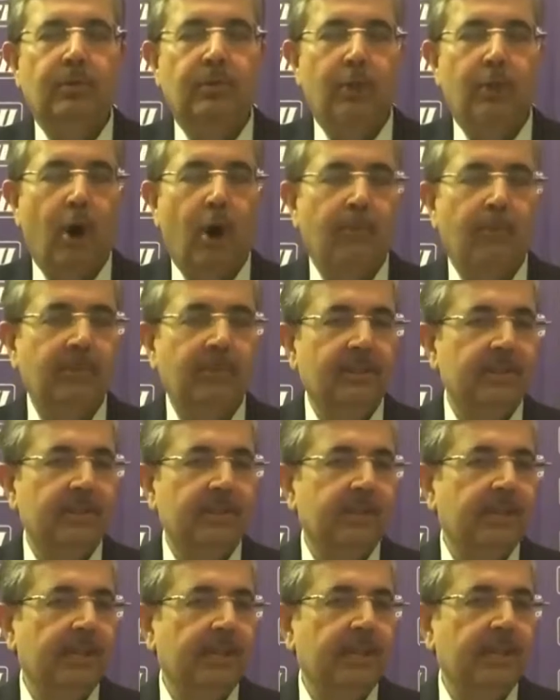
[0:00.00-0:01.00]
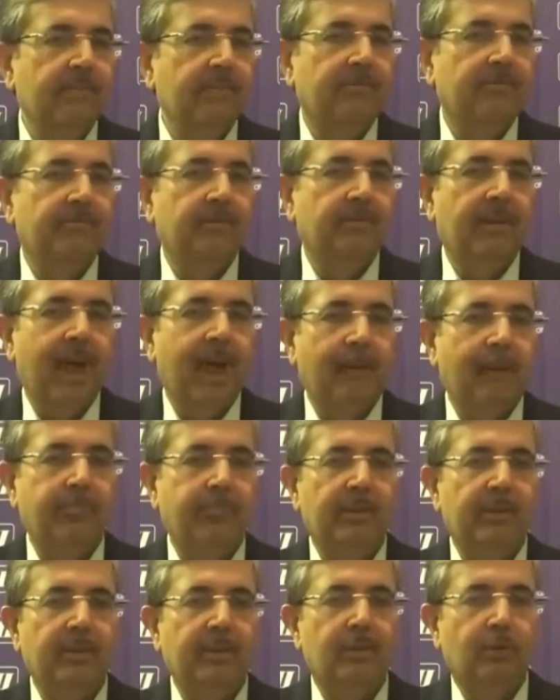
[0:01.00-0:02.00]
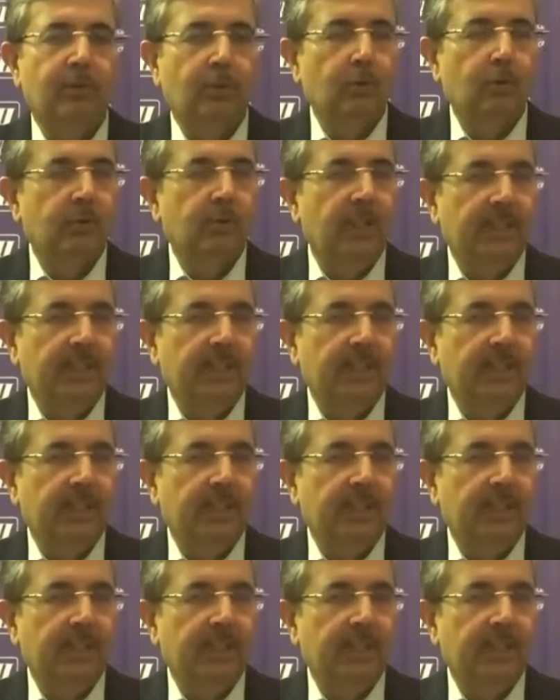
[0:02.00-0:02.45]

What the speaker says: normalcy happen through the year.